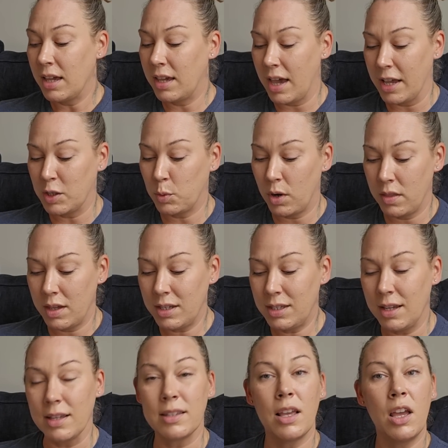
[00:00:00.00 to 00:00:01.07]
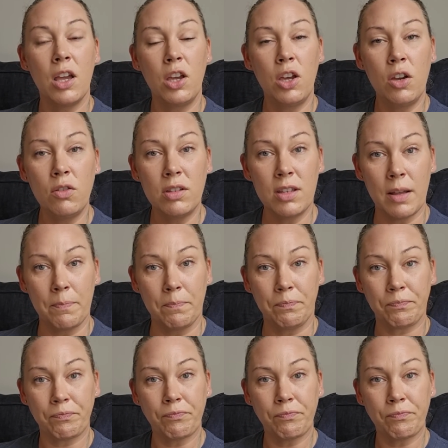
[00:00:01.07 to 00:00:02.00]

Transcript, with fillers: Guess where this is? Houston.